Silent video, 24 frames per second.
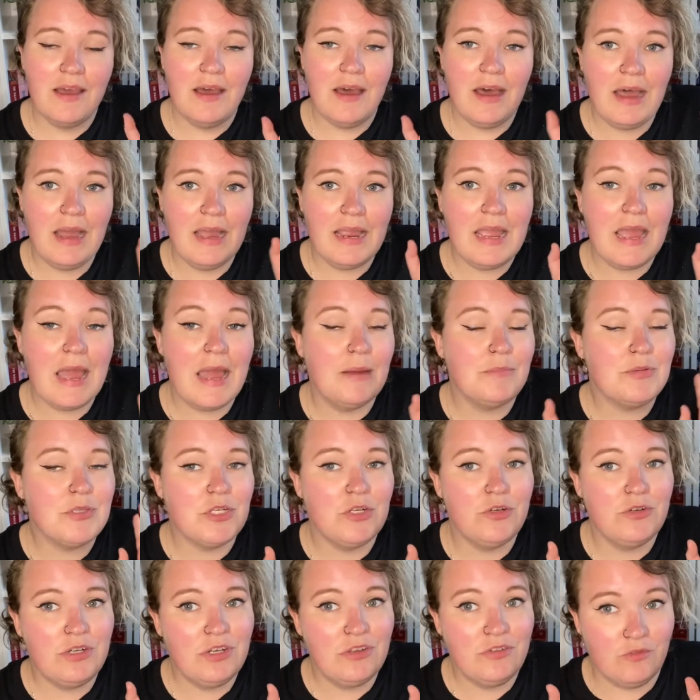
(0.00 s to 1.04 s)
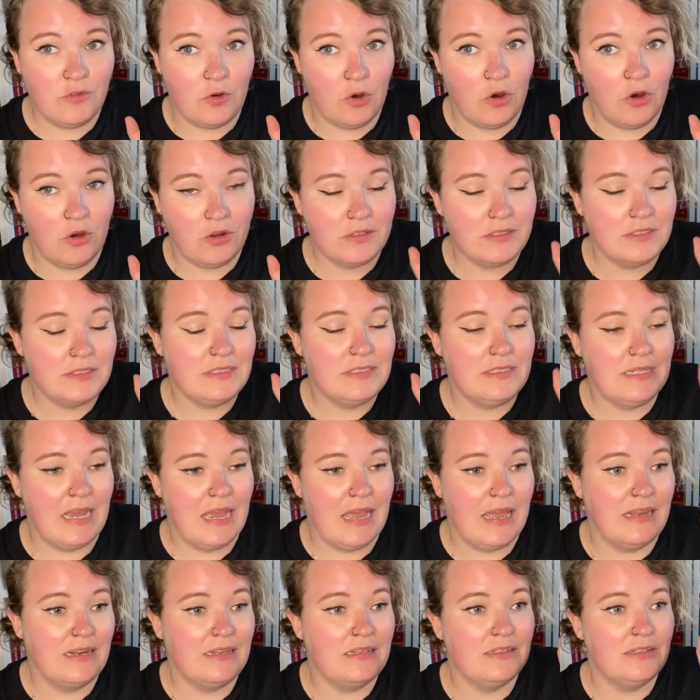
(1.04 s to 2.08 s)
I absolutely thought
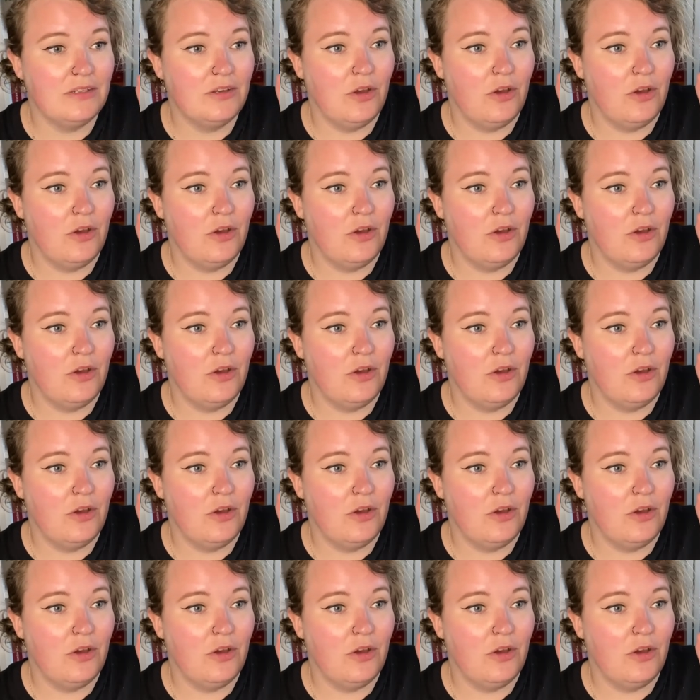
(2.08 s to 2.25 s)
that